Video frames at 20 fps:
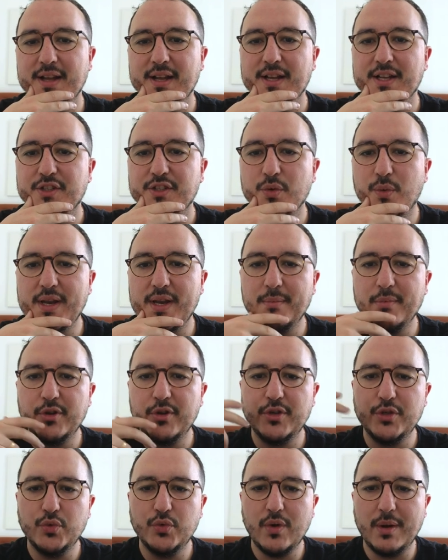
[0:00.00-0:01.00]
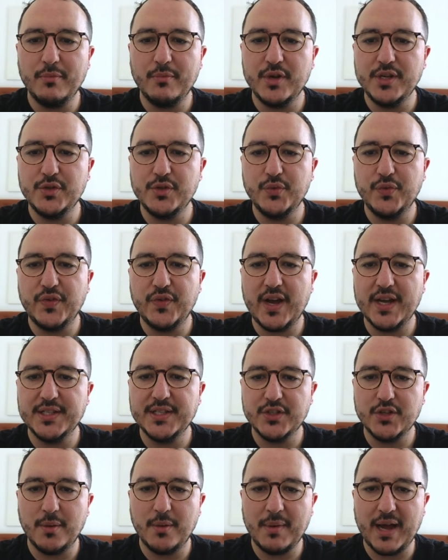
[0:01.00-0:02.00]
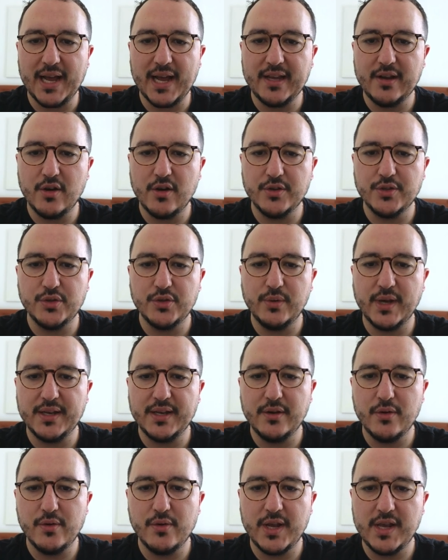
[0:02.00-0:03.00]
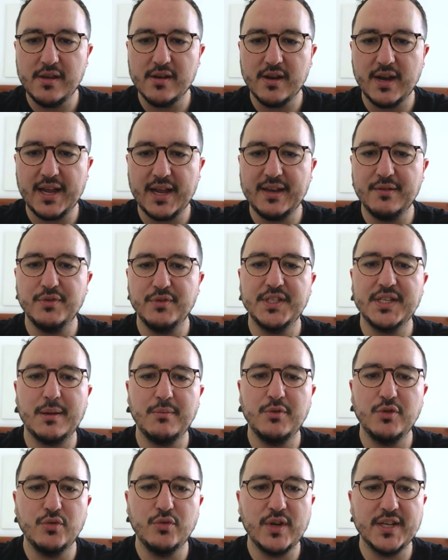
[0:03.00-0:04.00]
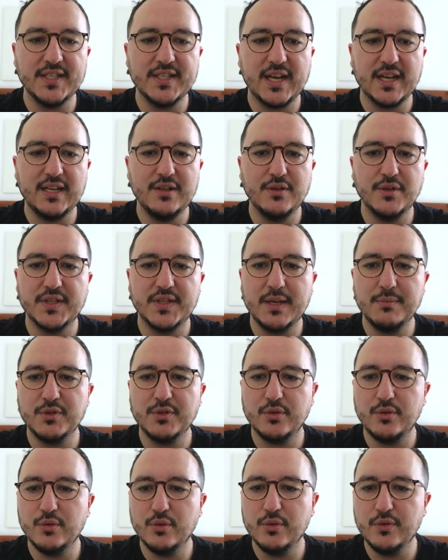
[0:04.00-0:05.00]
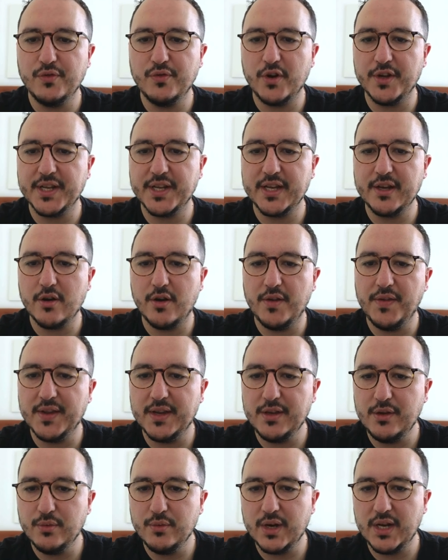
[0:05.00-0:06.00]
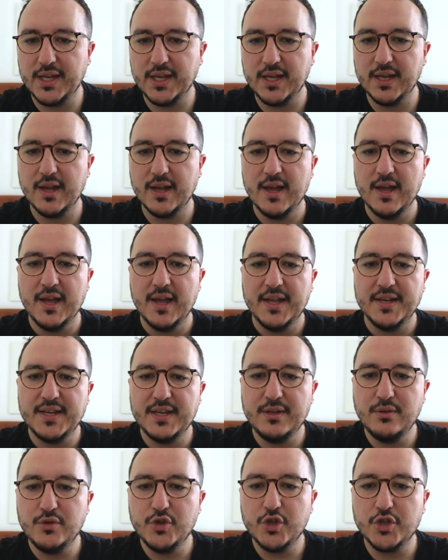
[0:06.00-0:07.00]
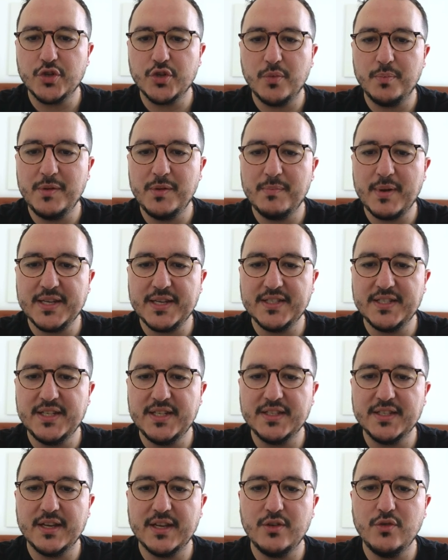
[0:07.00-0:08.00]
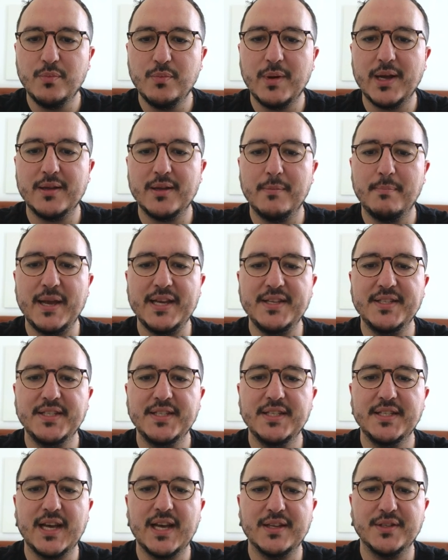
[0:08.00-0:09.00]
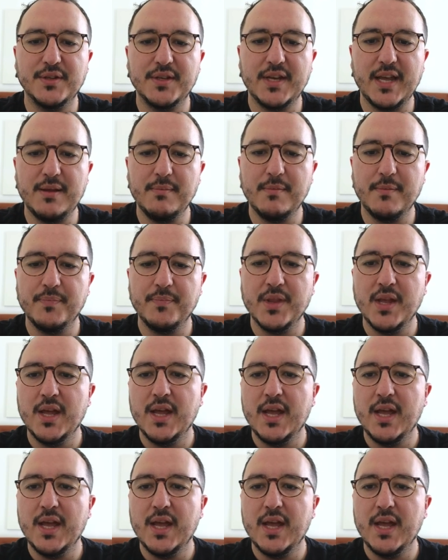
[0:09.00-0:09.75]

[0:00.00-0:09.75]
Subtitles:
So what I'm going to do, I'm going to find some icons. You can go here and every time you do exactly the same. So you look for an icon, then you click, then you just copy paste this and you paste it as a name.